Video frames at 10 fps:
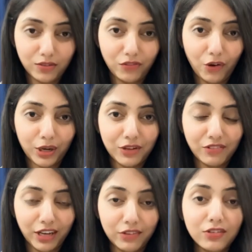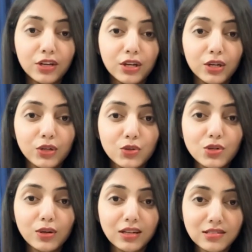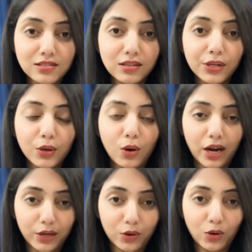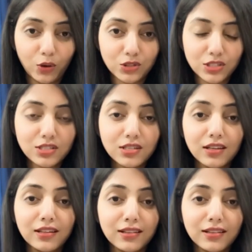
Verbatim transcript: 45 you should consult your gynecologist